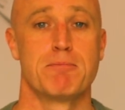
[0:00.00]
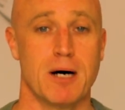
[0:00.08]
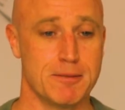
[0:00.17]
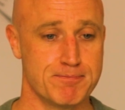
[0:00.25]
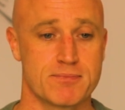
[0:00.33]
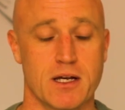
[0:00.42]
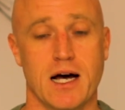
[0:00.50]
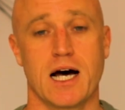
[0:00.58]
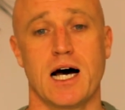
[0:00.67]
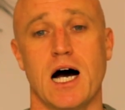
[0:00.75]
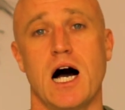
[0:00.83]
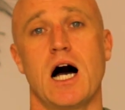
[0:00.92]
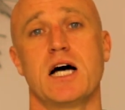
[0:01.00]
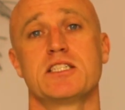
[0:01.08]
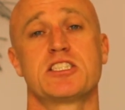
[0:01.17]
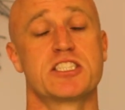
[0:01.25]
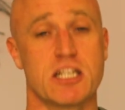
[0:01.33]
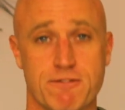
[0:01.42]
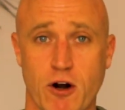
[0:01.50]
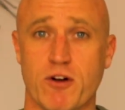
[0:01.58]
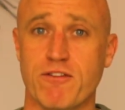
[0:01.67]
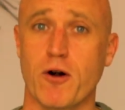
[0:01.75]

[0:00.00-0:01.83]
But still very,